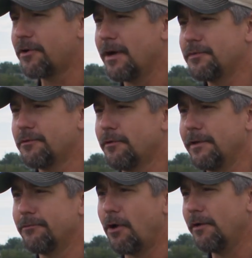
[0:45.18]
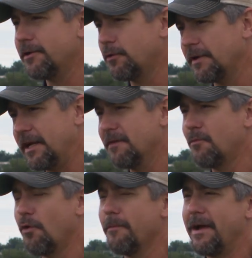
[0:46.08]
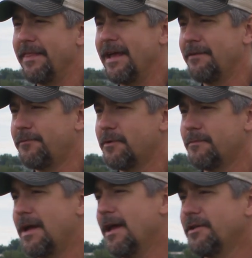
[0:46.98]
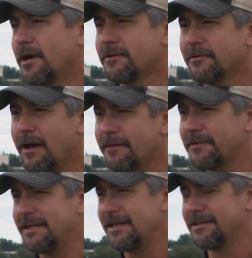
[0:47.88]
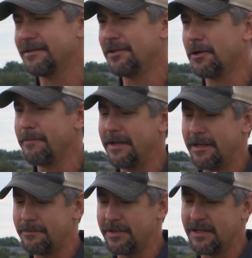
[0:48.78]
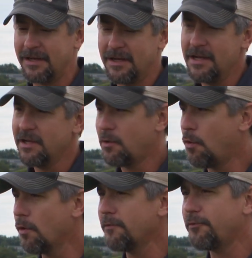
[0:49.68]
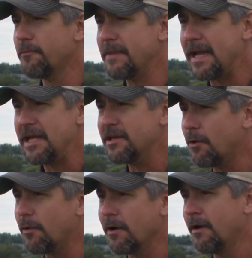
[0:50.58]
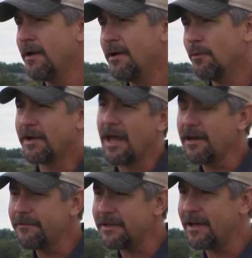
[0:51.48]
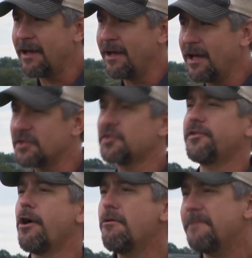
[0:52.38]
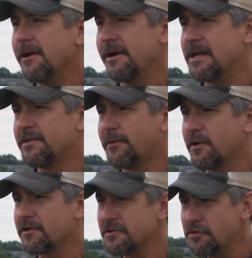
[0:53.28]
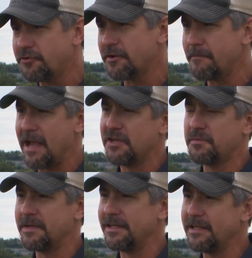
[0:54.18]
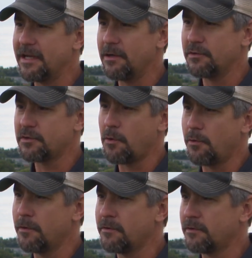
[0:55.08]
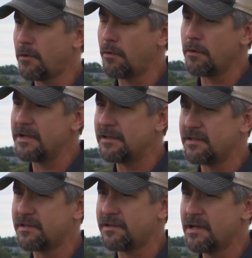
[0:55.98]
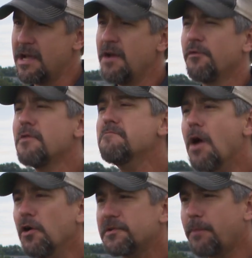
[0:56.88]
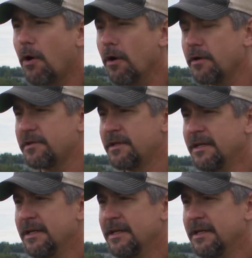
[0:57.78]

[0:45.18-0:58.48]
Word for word: crops are really rolling. You're going to hear more about that from Dr. Lofton here in a little bit. But corn for me, you know, we're kind of in a slow period as far as nutrient management goes. Corn is, for the most part,